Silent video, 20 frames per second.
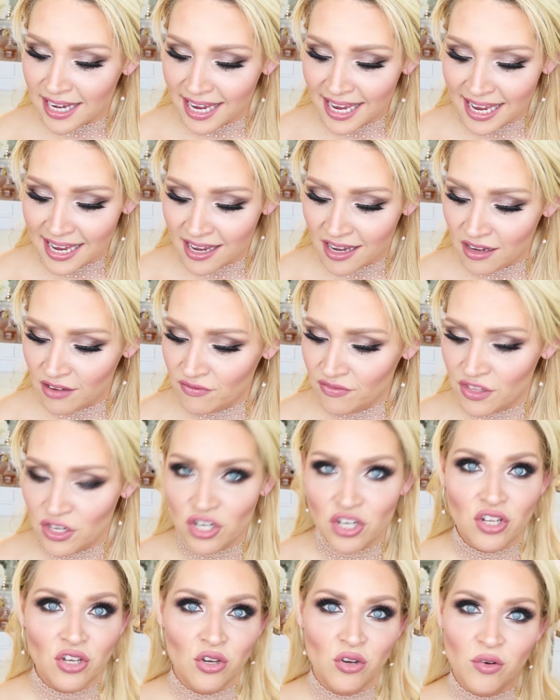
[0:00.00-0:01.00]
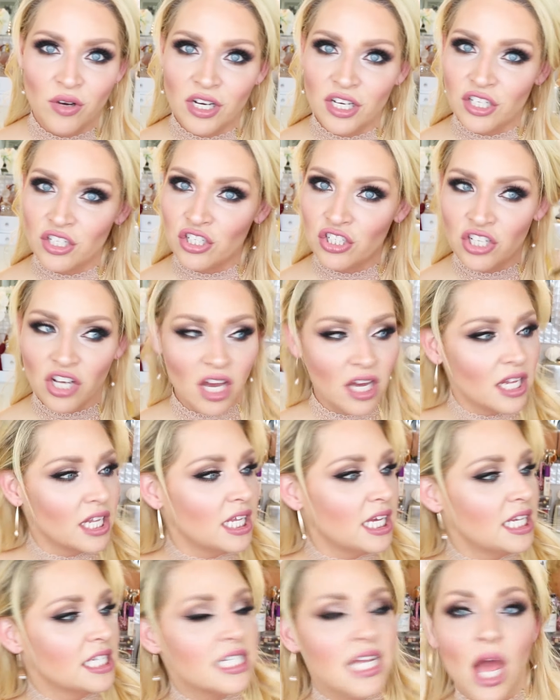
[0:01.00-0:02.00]
I have the new
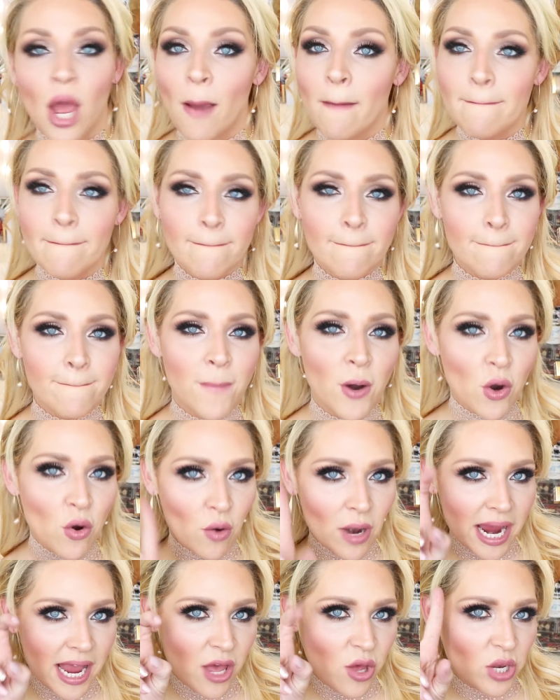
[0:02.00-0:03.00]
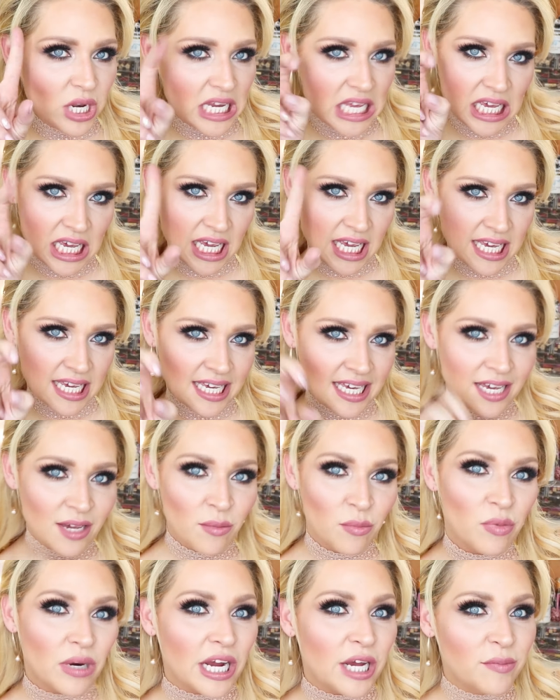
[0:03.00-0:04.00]
chocolate Brownie
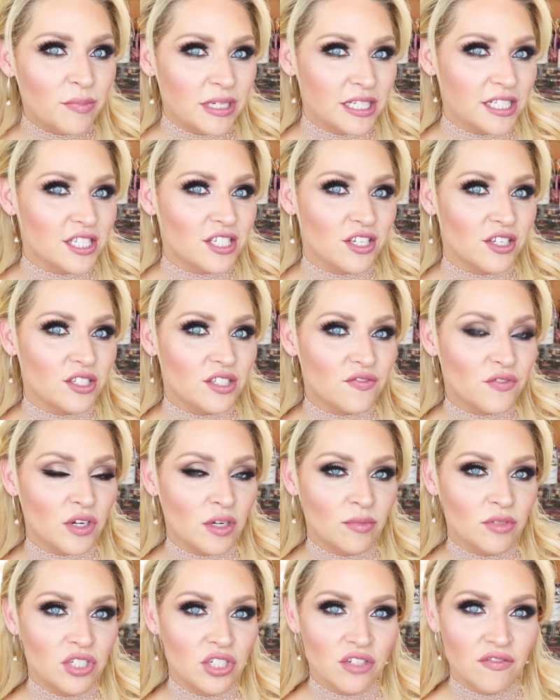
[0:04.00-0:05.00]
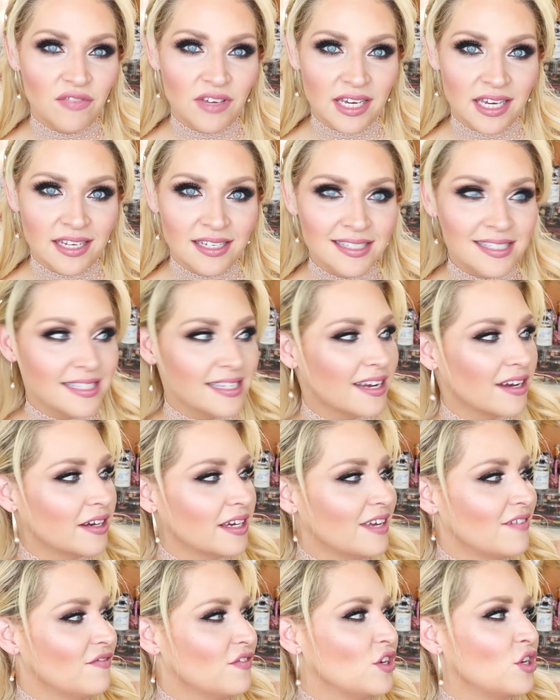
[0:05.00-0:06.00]
brow pencils from Too Faced. Now,
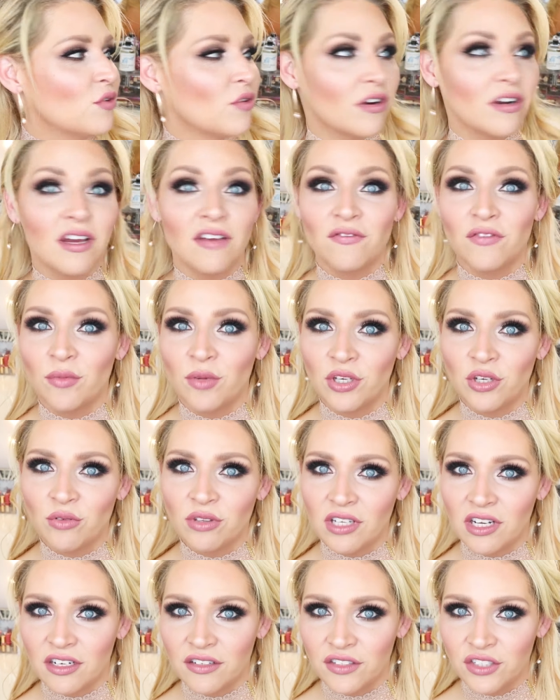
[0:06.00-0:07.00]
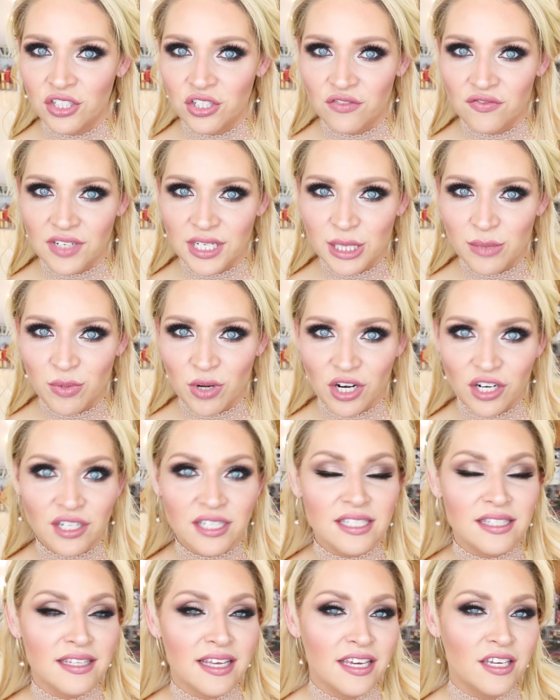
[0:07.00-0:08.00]
if you are not familiar with a lot of the Too Faced
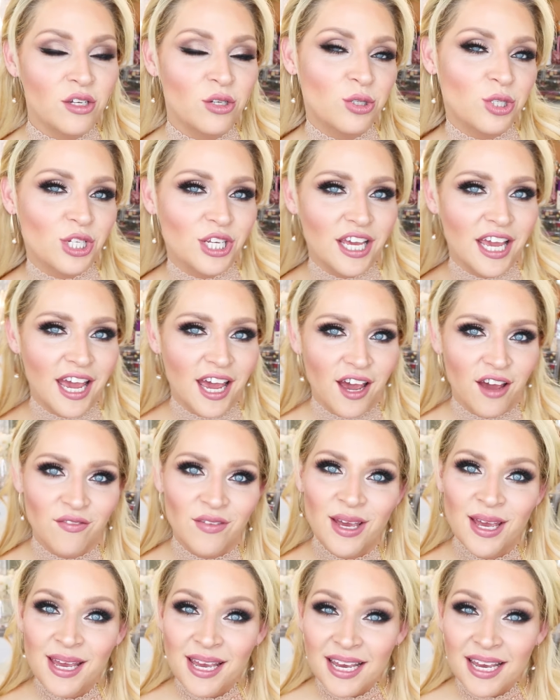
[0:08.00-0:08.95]
products, they usually have